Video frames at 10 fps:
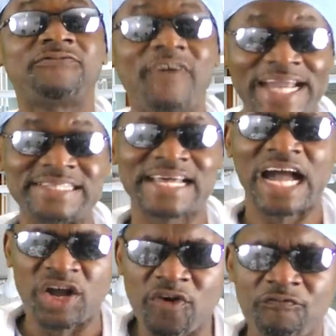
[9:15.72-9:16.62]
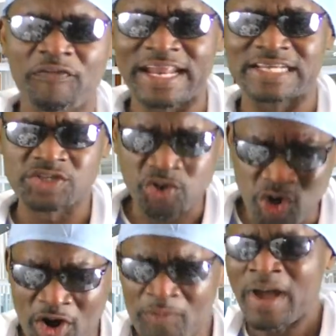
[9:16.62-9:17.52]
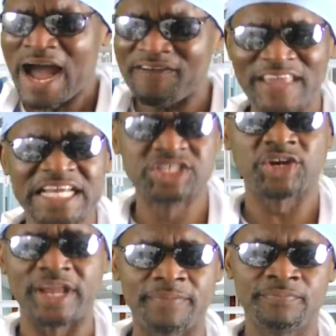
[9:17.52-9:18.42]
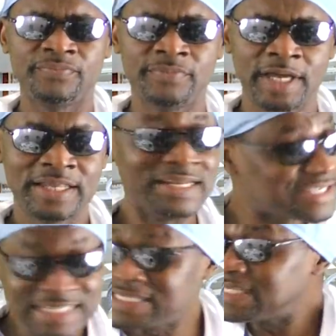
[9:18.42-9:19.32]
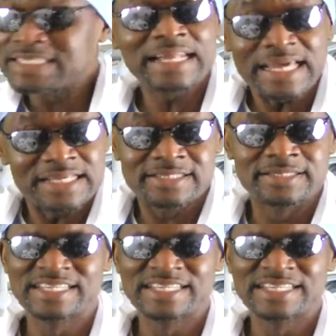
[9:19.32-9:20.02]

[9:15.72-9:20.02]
fight and godfathers come after each other, the city is cleansed.